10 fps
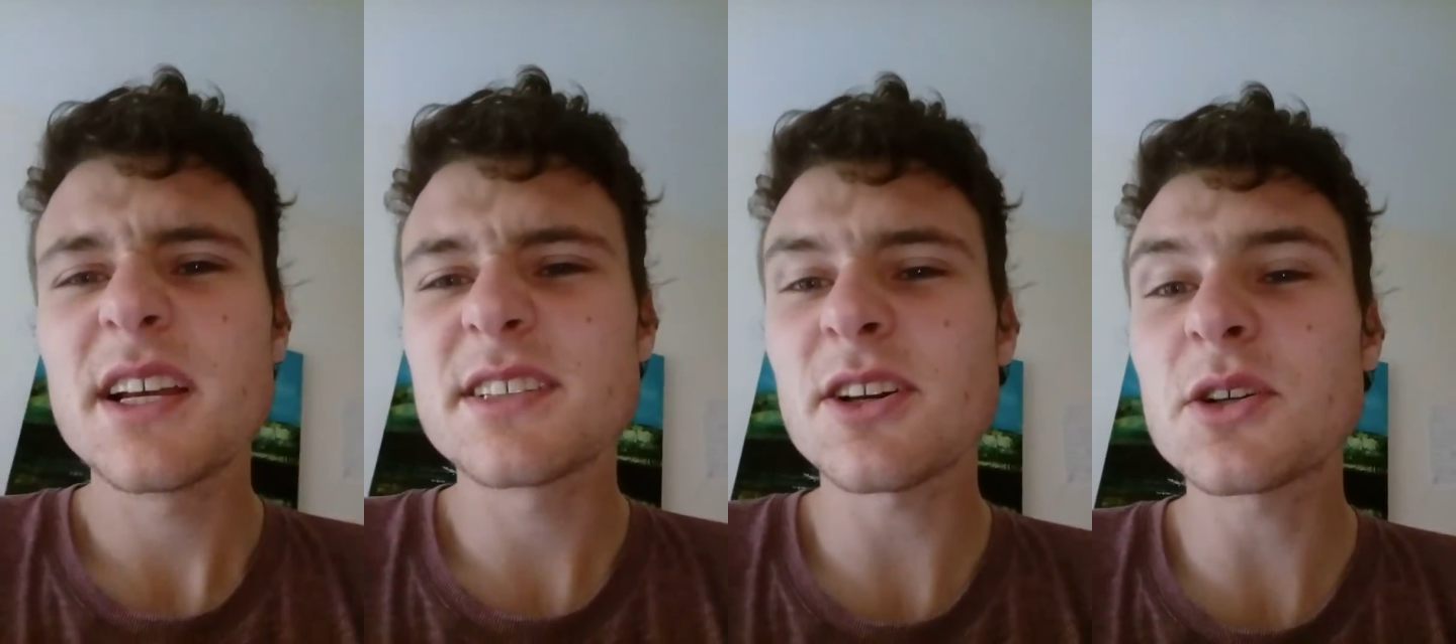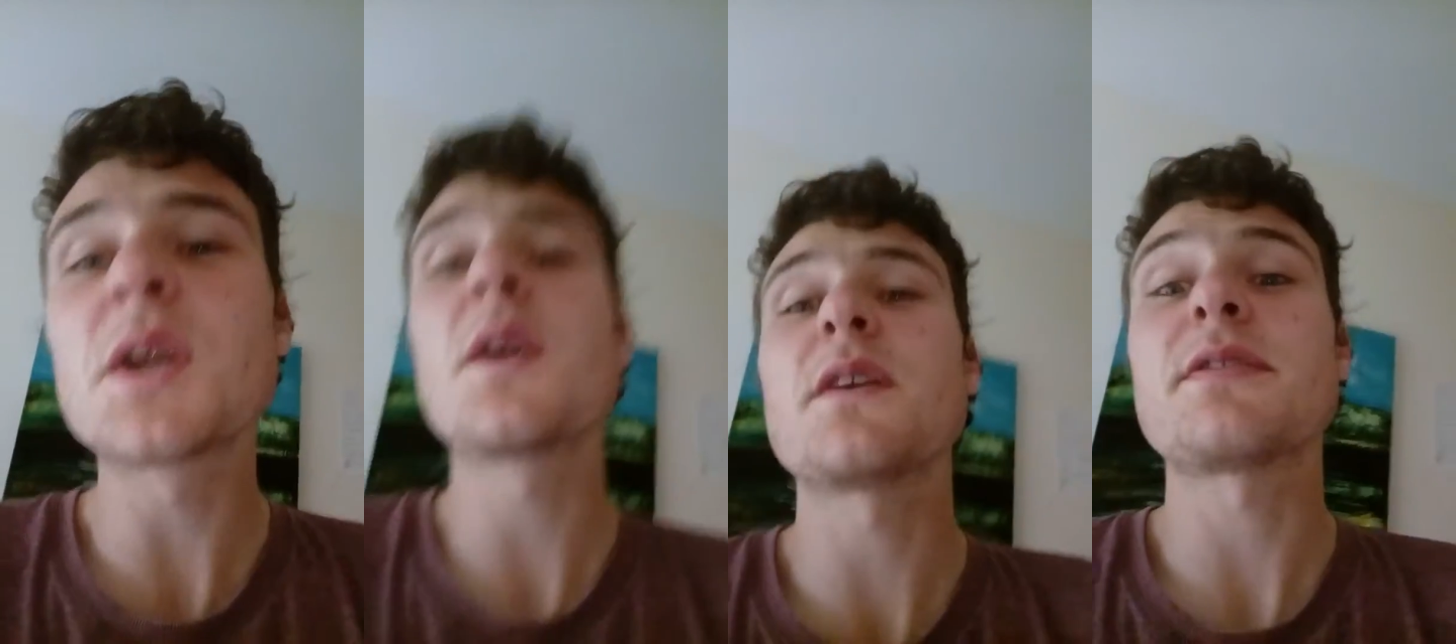it's not
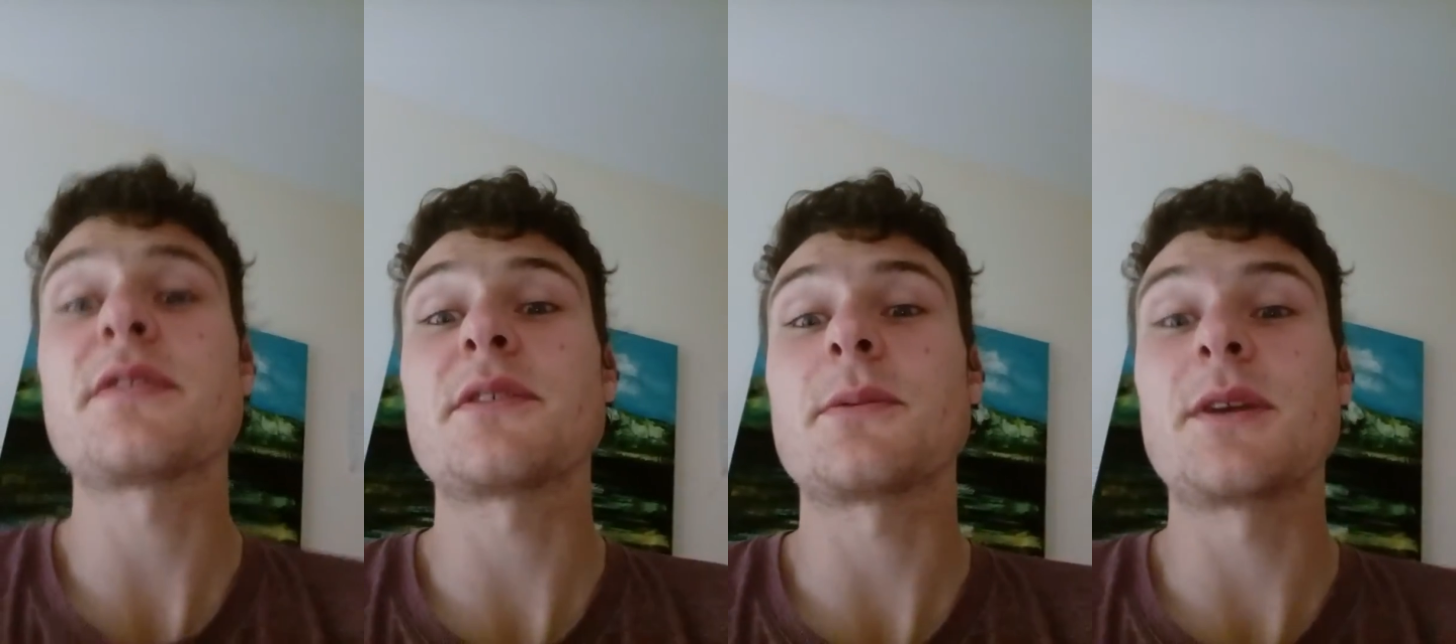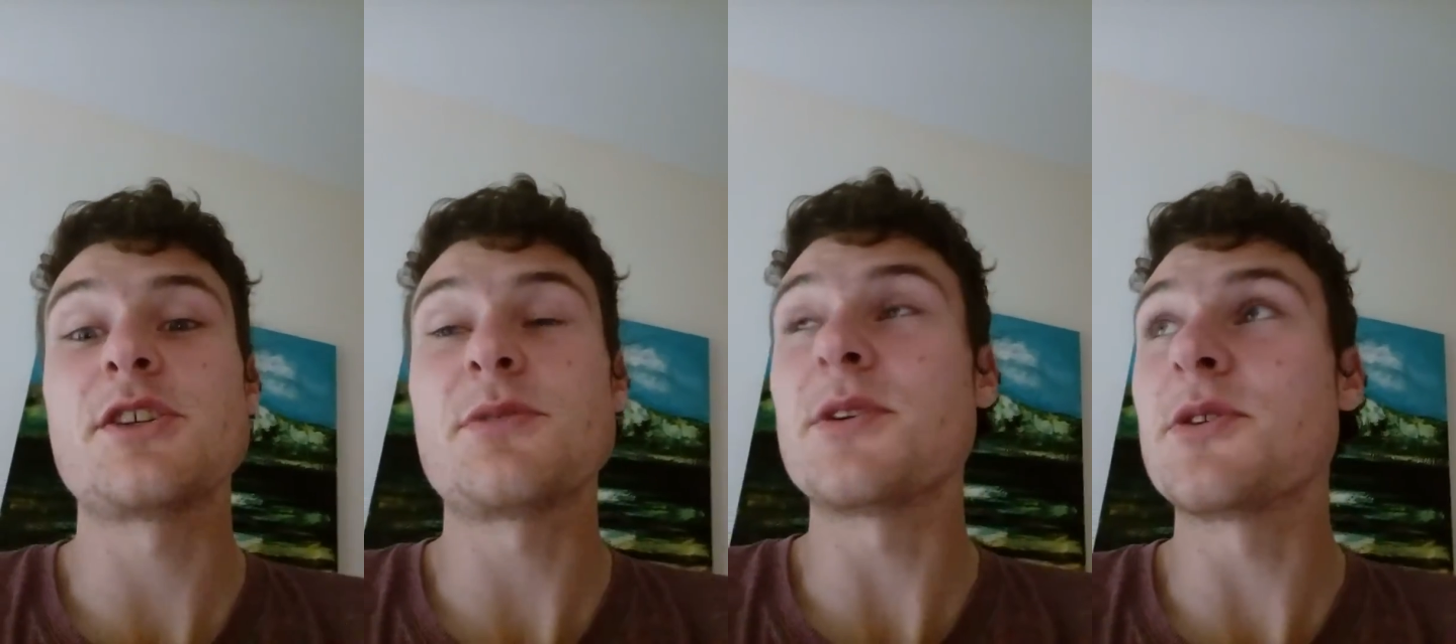good enough where
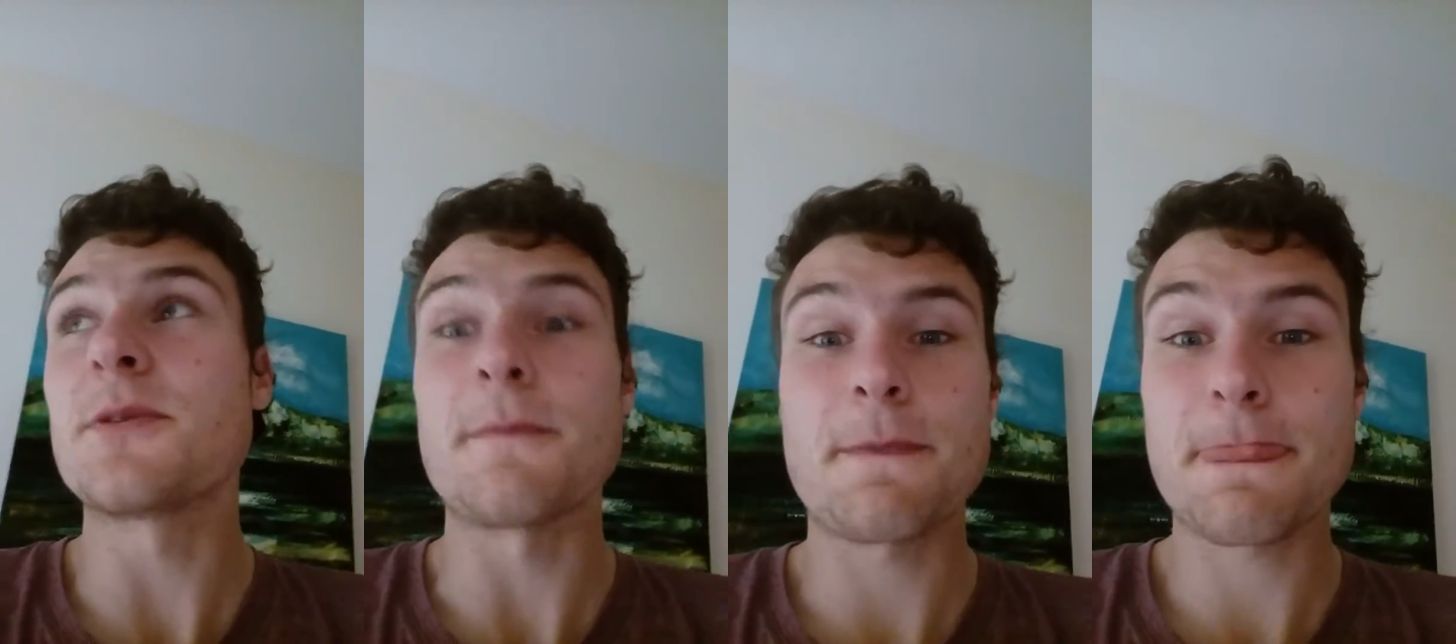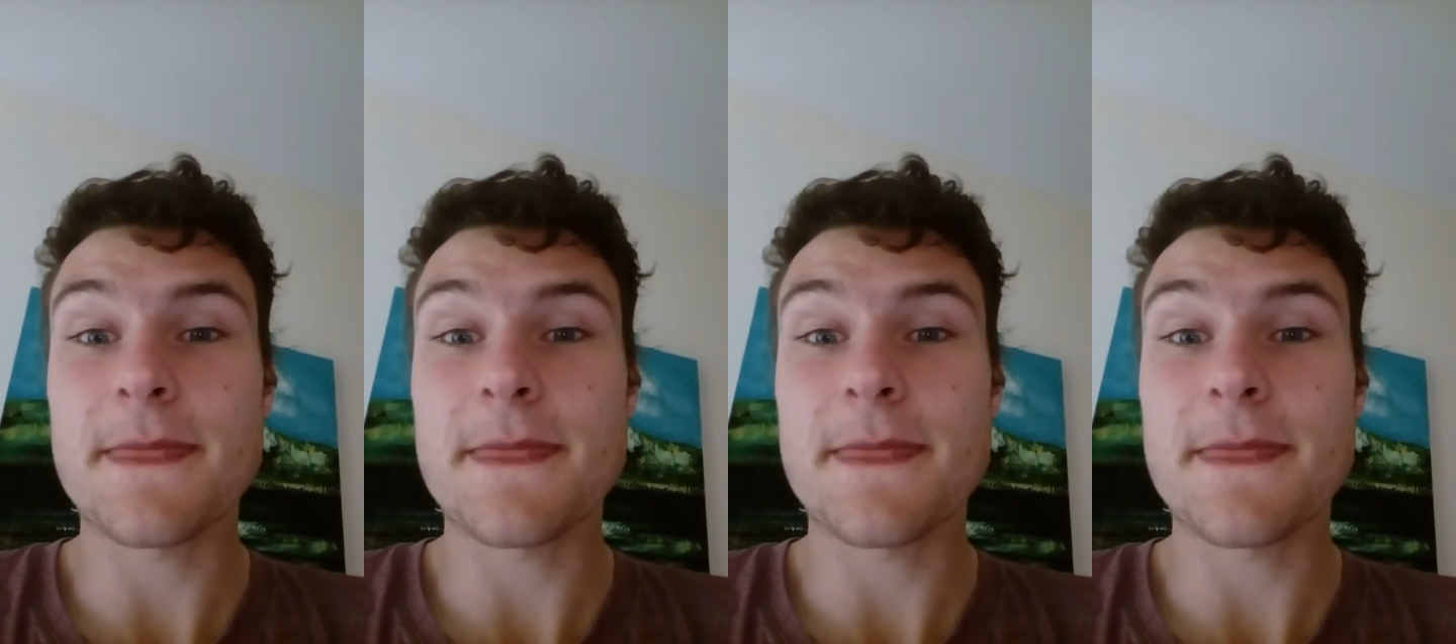you should be doing